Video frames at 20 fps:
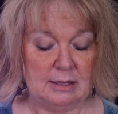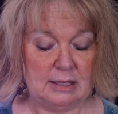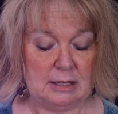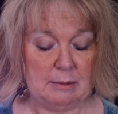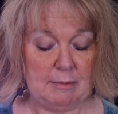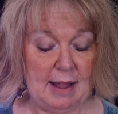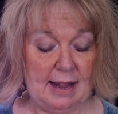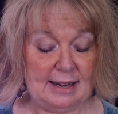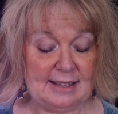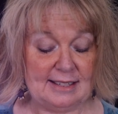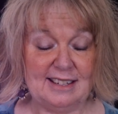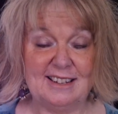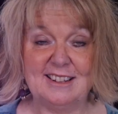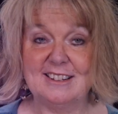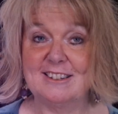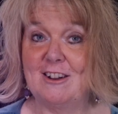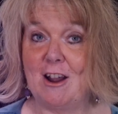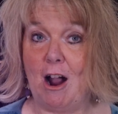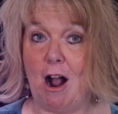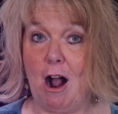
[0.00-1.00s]
Some nights it
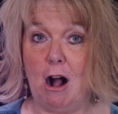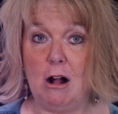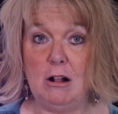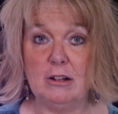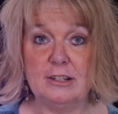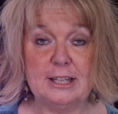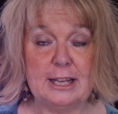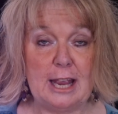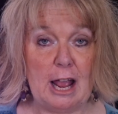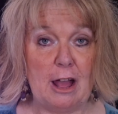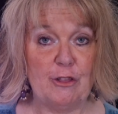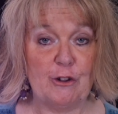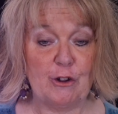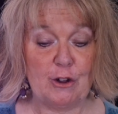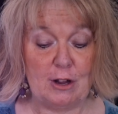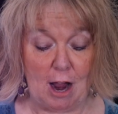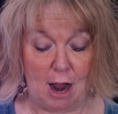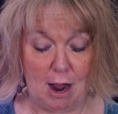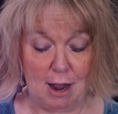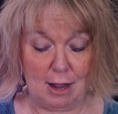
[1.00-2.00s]
is
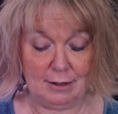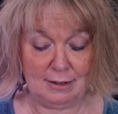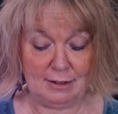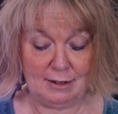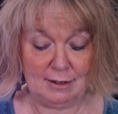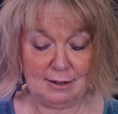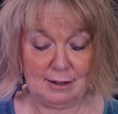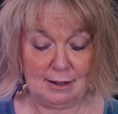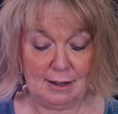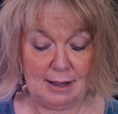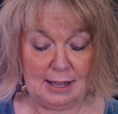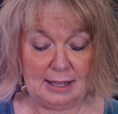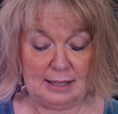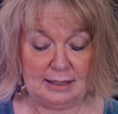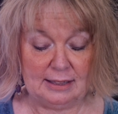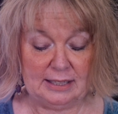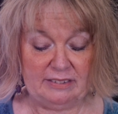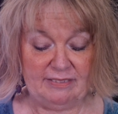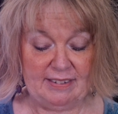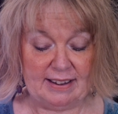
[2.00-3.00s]
altogether gone,
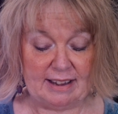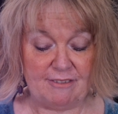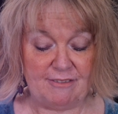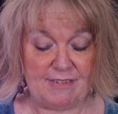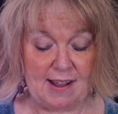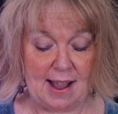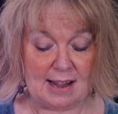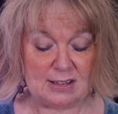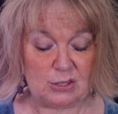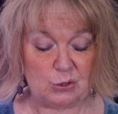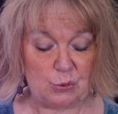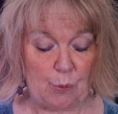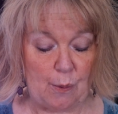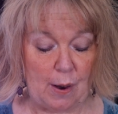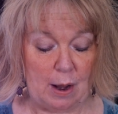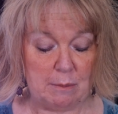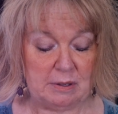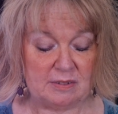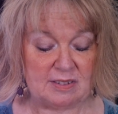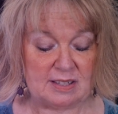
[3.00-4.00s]
leaving a vast
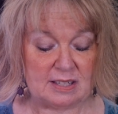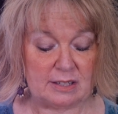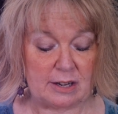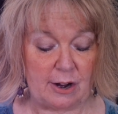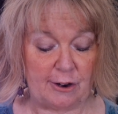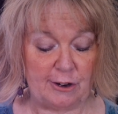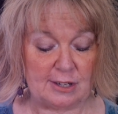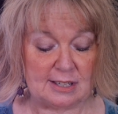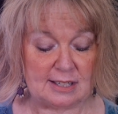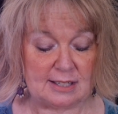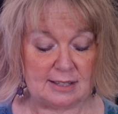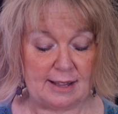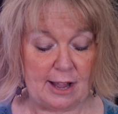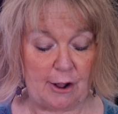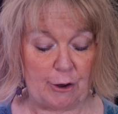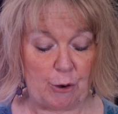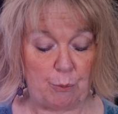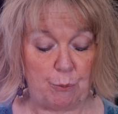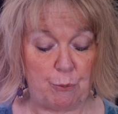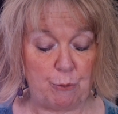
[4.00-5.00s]
web of stars
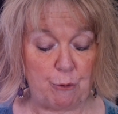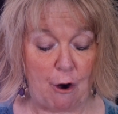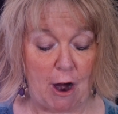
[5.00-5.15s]
that are